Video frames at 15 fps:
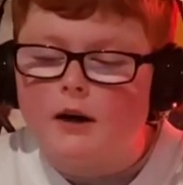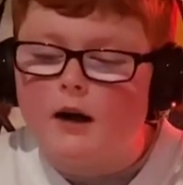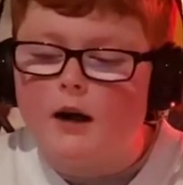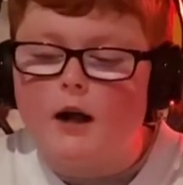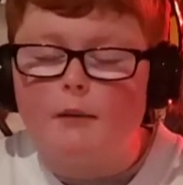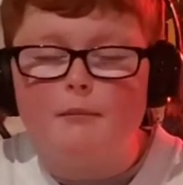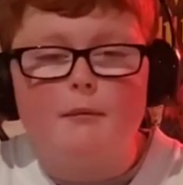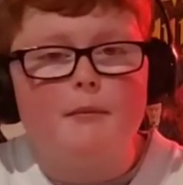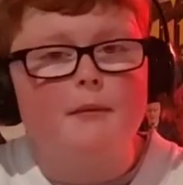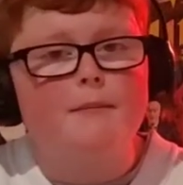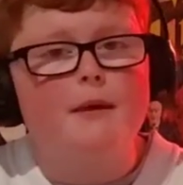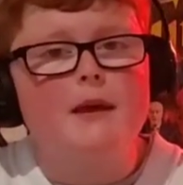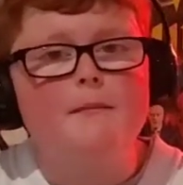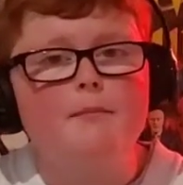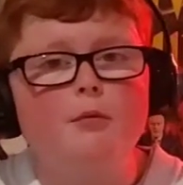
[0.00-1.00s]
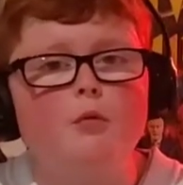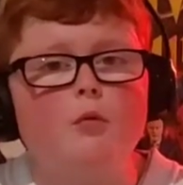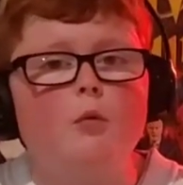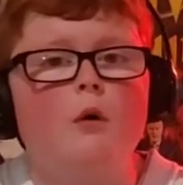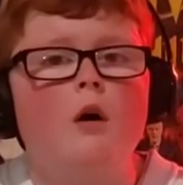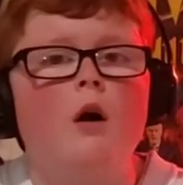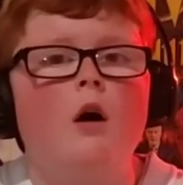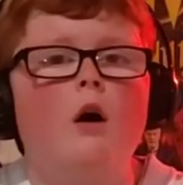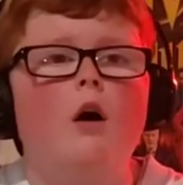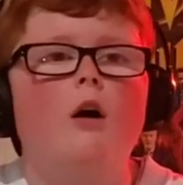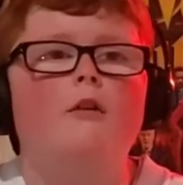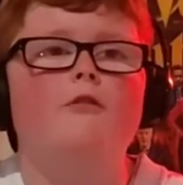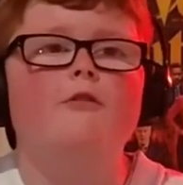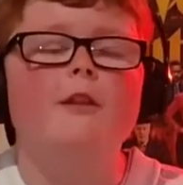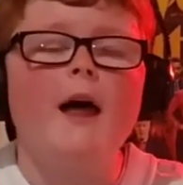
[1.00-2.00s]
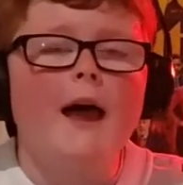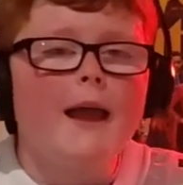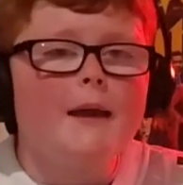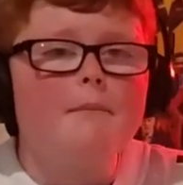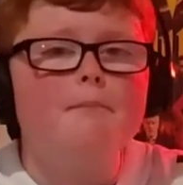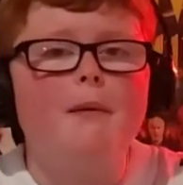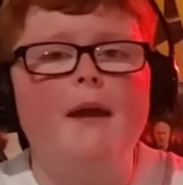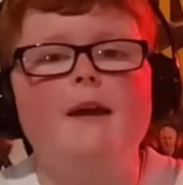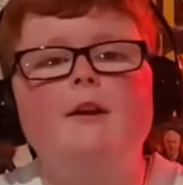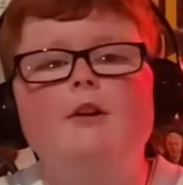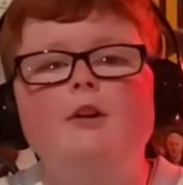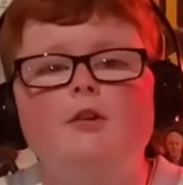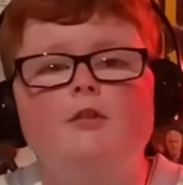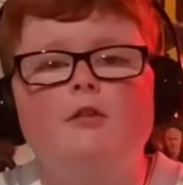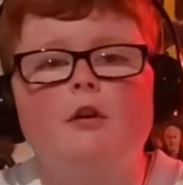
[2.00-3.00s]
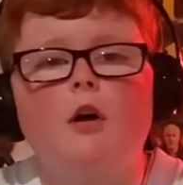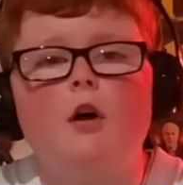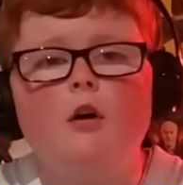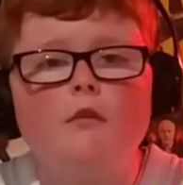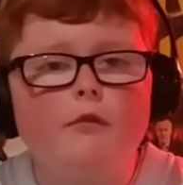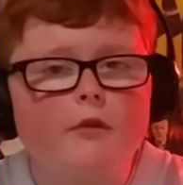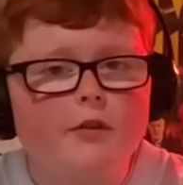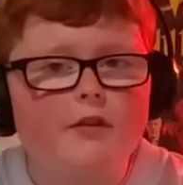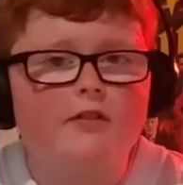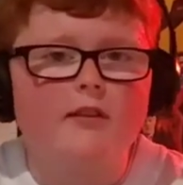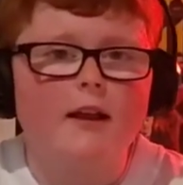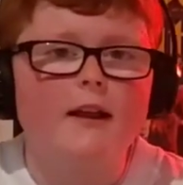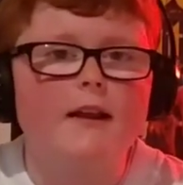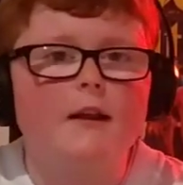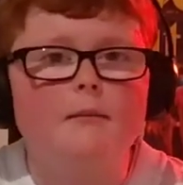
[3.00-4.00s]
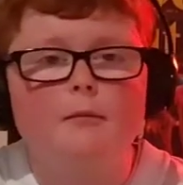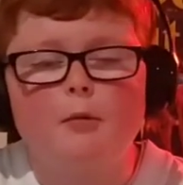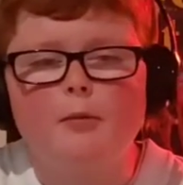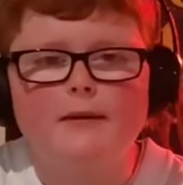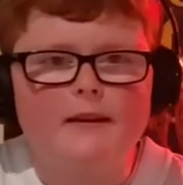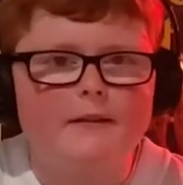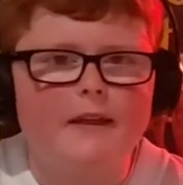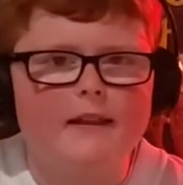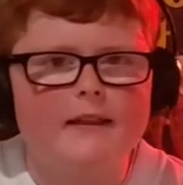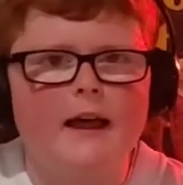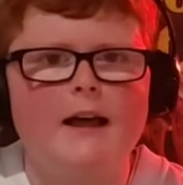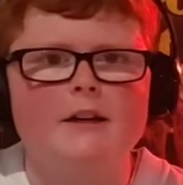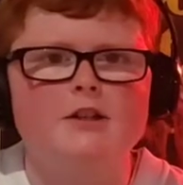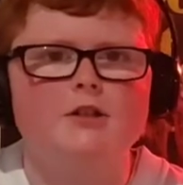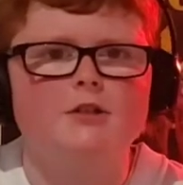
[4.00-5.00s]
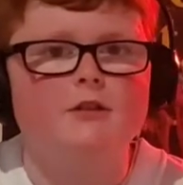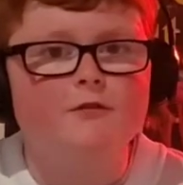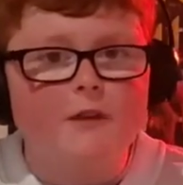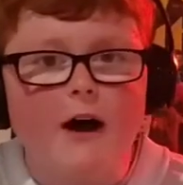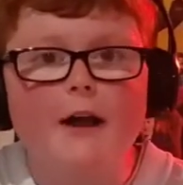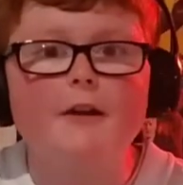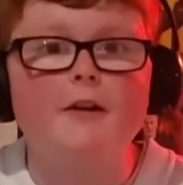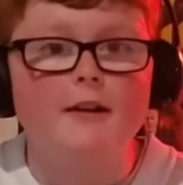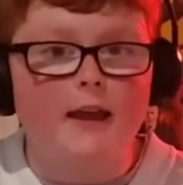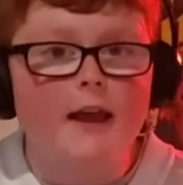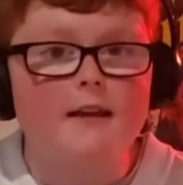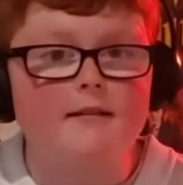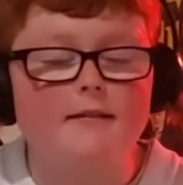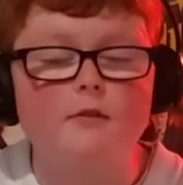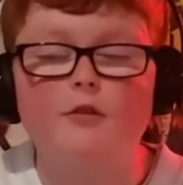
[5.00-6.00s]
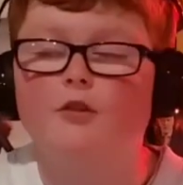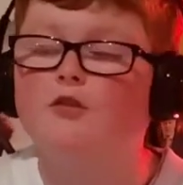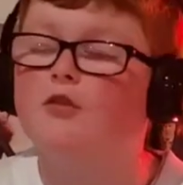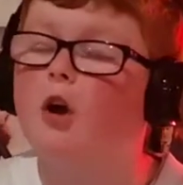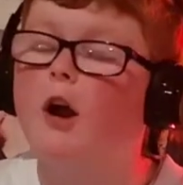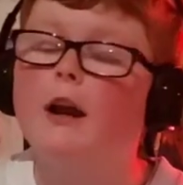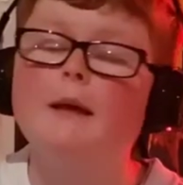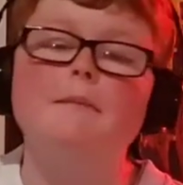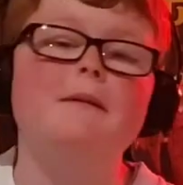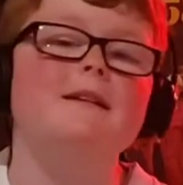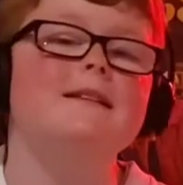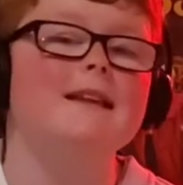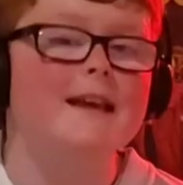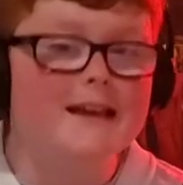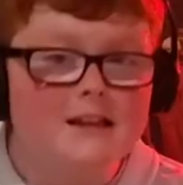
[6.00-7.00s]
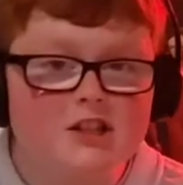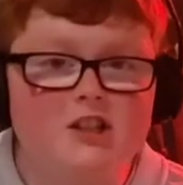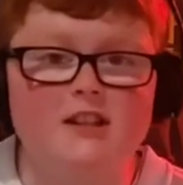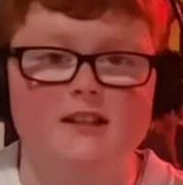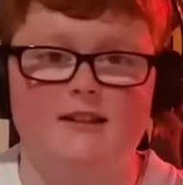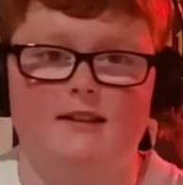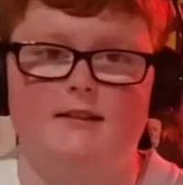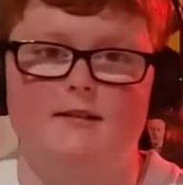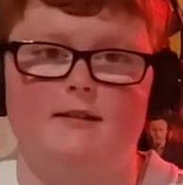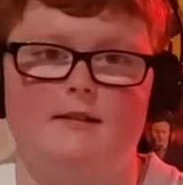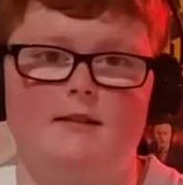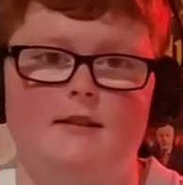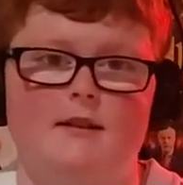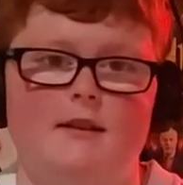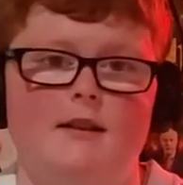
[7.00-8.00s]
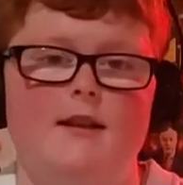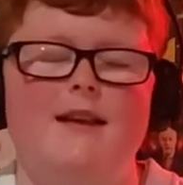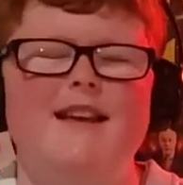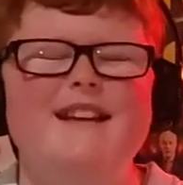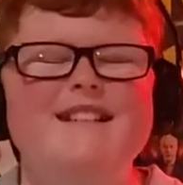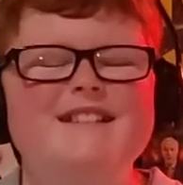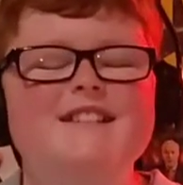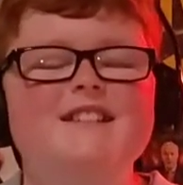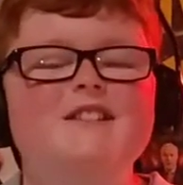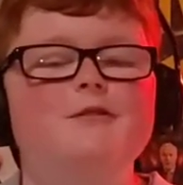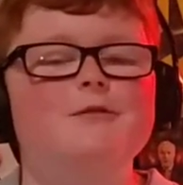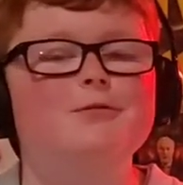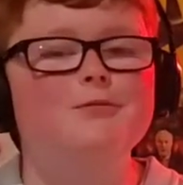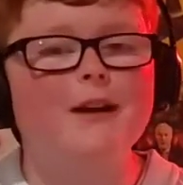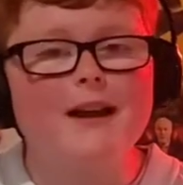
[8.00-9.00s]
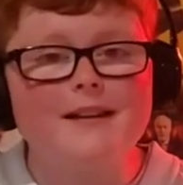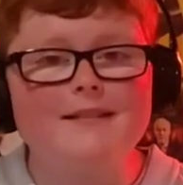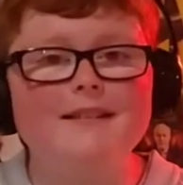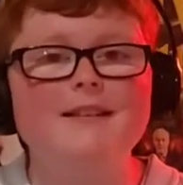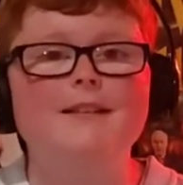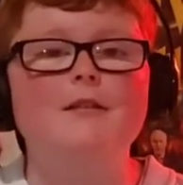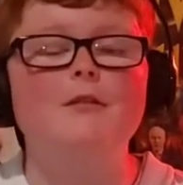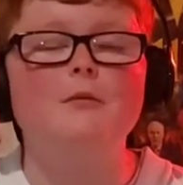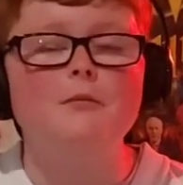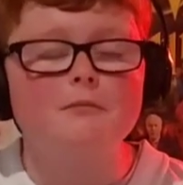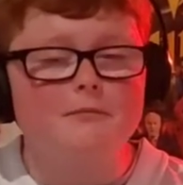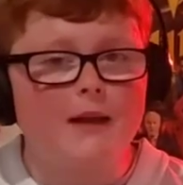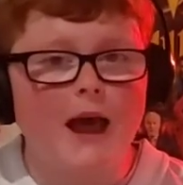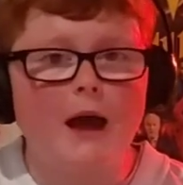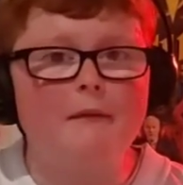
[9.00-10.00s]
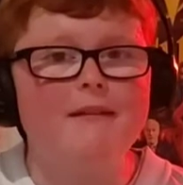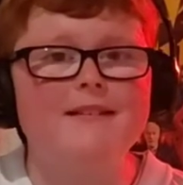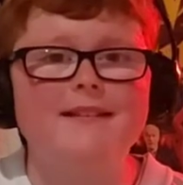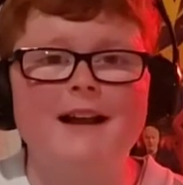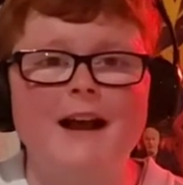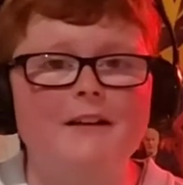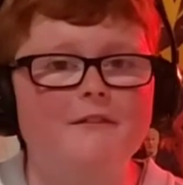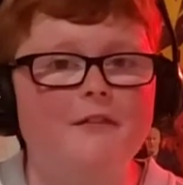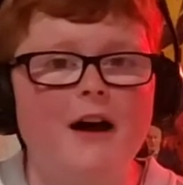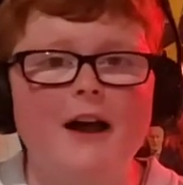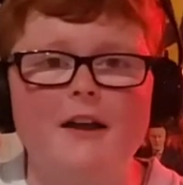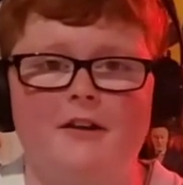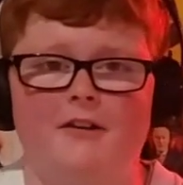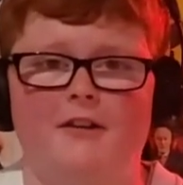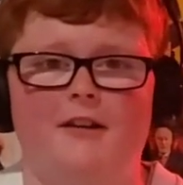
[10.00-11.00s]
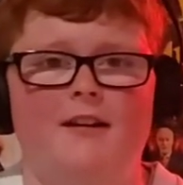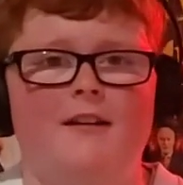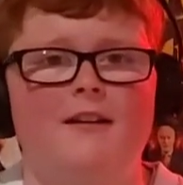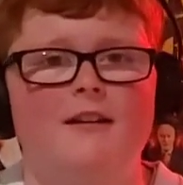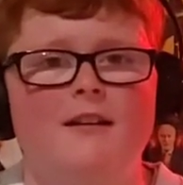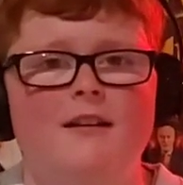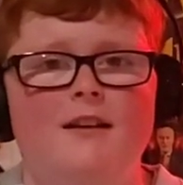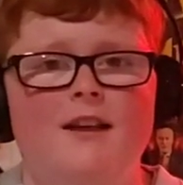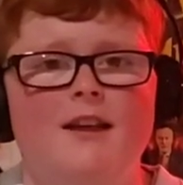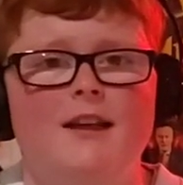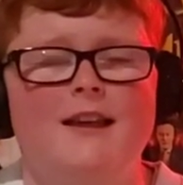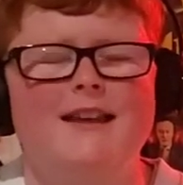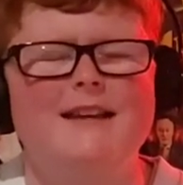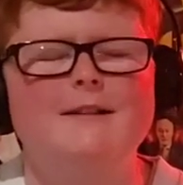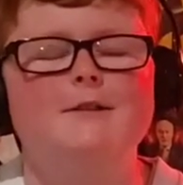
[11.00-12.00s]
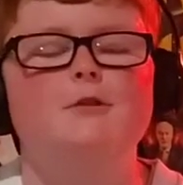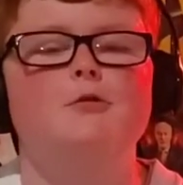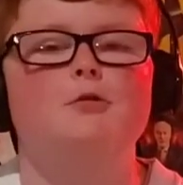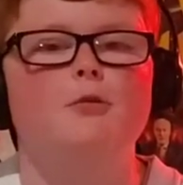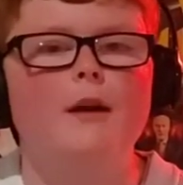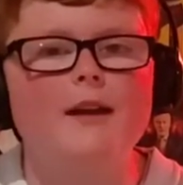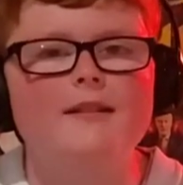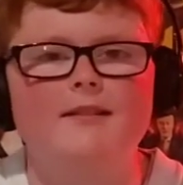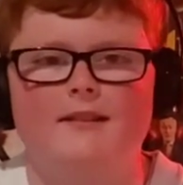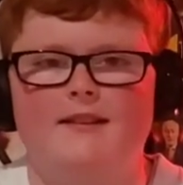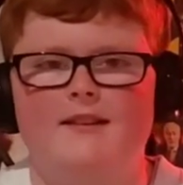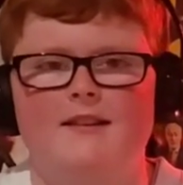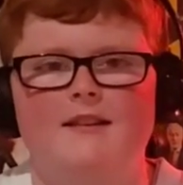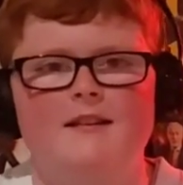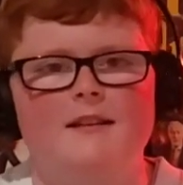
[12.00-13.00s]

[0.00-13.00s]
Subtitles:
I mean, people are flying banners over the stadium where we did that last year to fire Gase. They're starting petitions. It's crazy to how he's not fired. It's crazy.